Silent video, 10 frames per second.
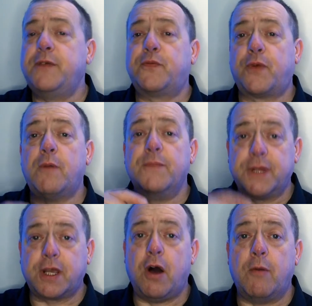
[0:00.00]
from the
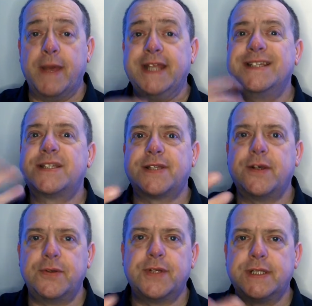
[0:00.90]
comments
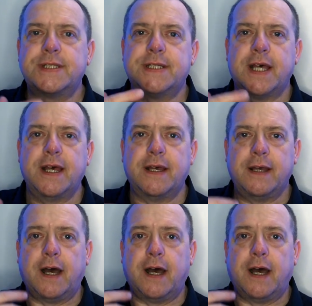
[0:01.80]
so that uh,